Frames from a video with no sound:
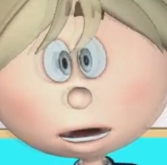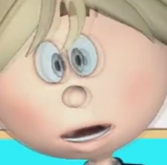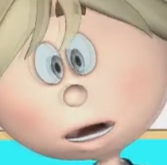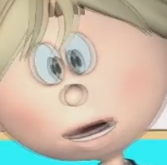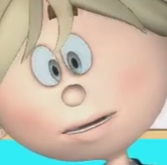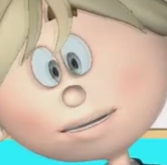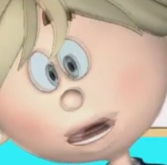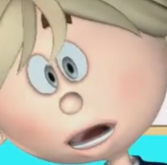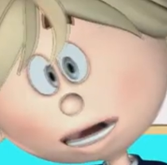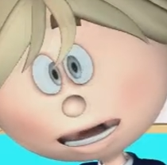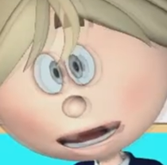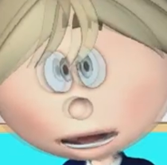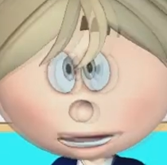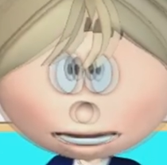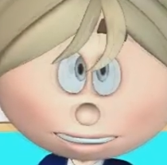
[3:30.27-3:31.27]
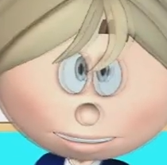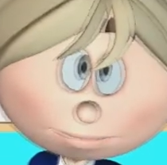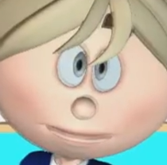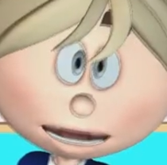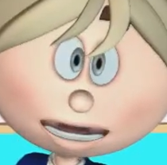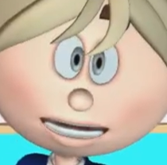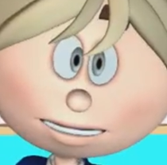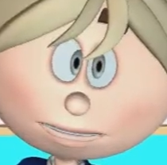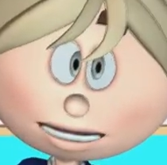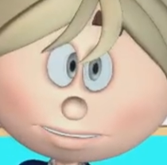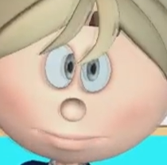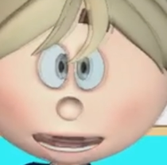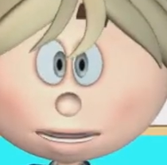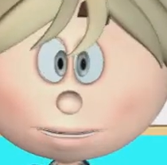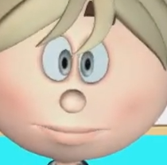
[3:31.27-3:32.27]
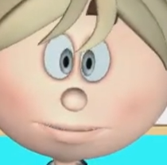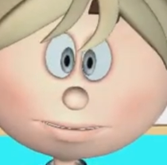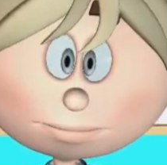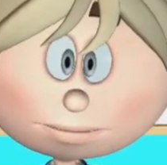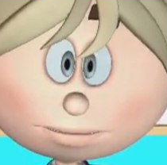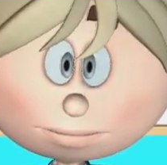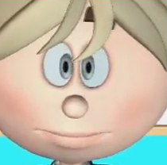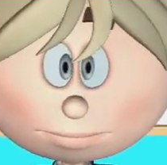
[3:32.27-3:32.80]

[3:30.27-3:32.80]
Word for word: Also one and four is five.